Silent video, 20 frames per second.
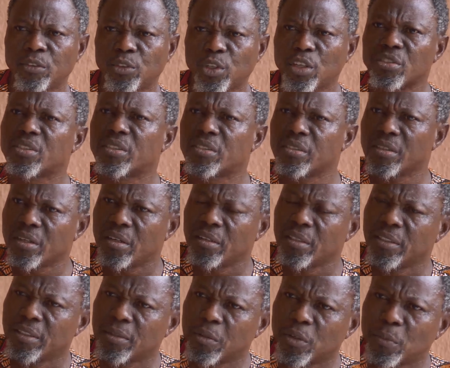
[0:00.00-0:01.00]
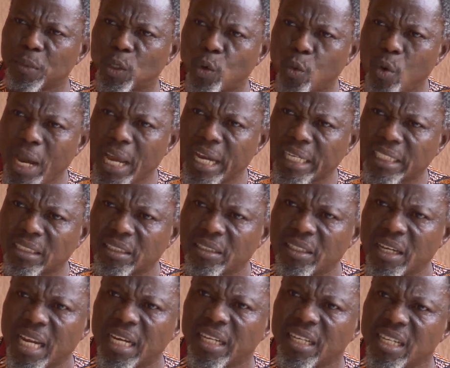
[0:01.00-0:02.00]
Just be quiet
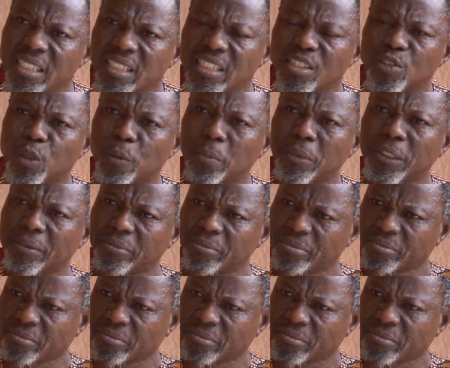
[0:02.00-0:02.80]
and listen to me.